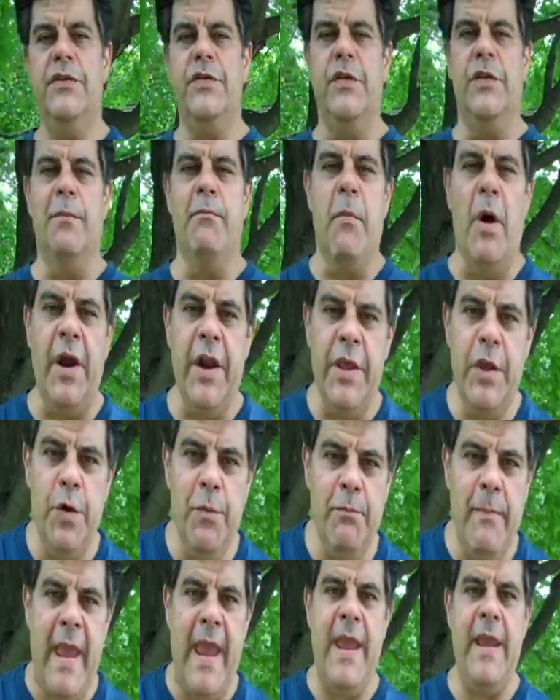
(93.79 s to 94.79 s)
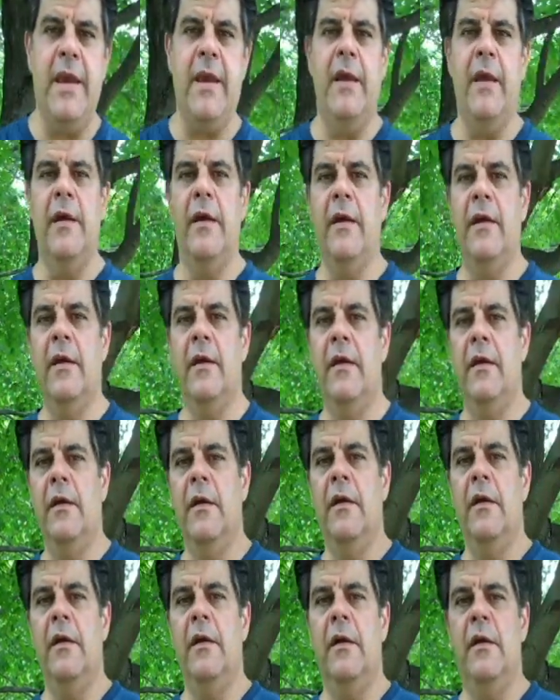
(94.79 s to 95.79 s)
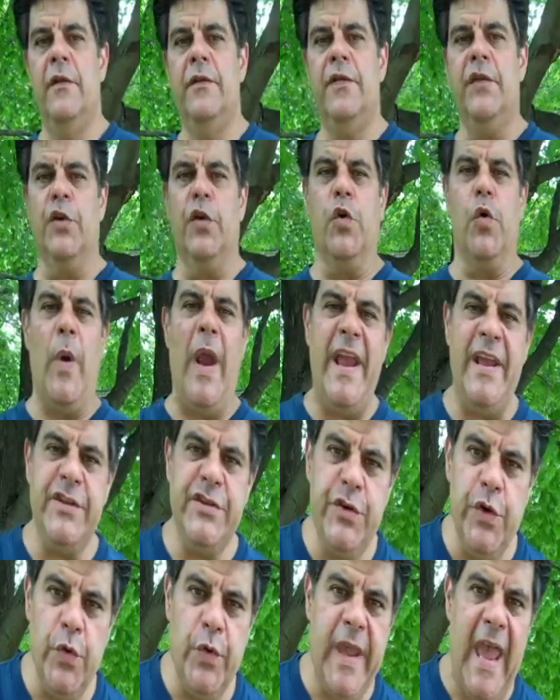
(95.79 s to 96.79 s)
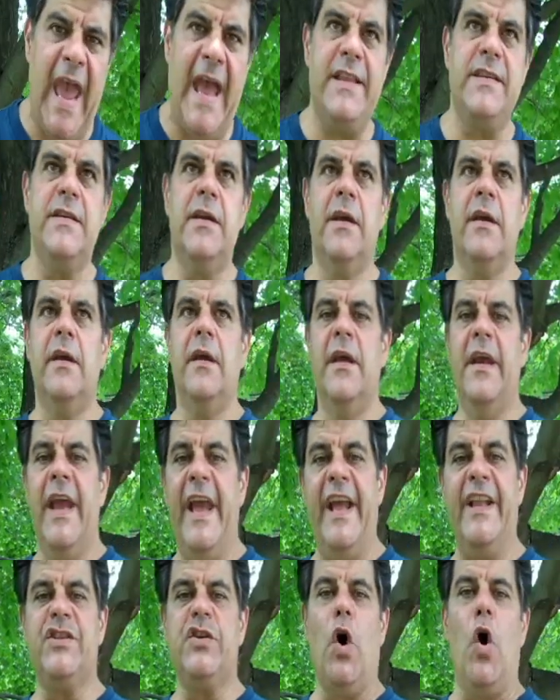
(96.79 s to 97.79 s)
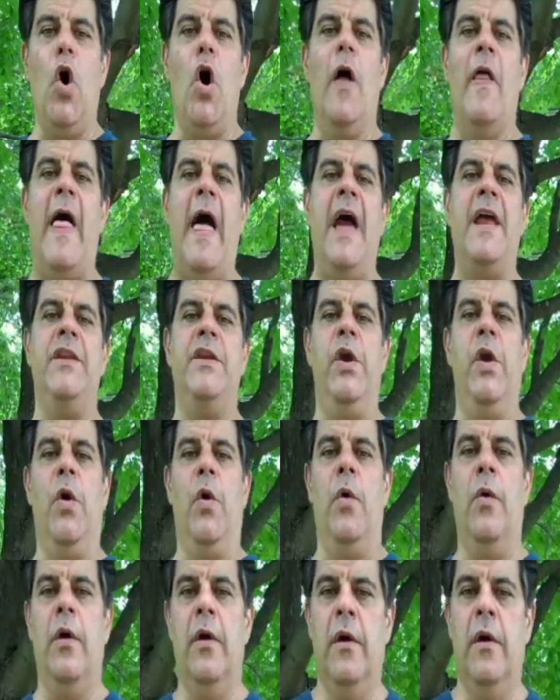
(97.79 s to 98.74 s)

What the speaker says: to the money you make, to the grades you get, it's all on you.